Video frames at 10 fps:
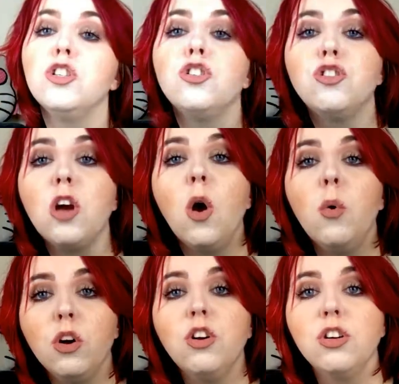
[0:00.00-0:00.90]

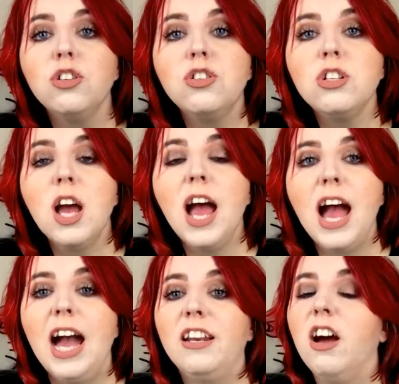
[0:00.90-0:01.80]
so good
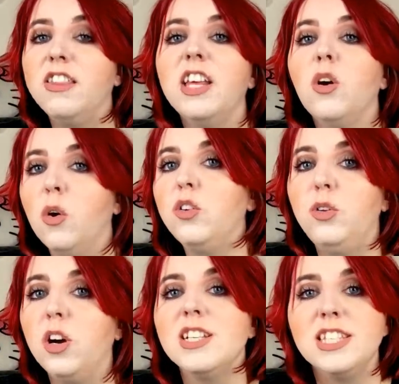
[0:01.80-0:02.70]
and I think
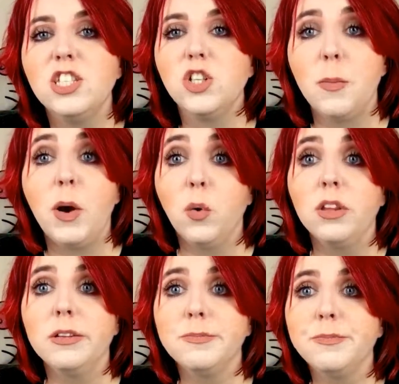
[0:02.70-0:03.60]
you guys need to know about
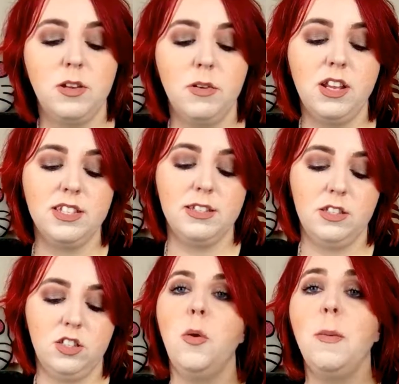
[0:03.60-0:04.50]
all of them. So I'm going to
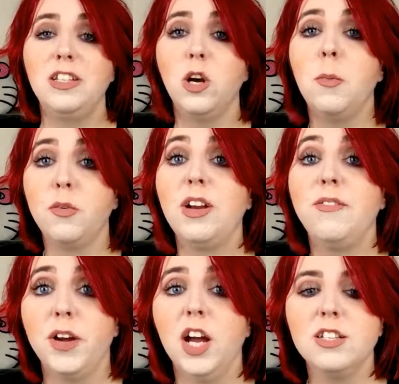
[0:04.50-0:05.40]
do my top
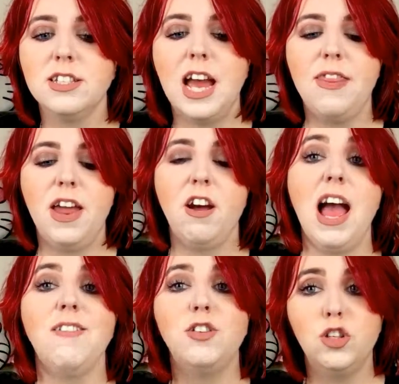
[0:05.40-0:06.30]
3 first and then
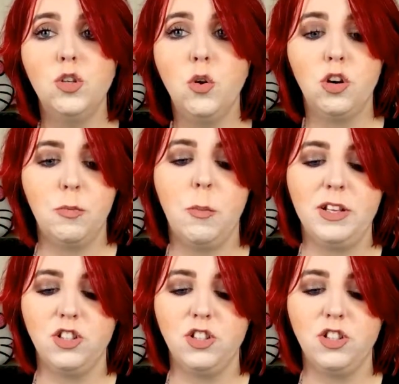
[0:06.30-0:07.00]
I have 2 honourable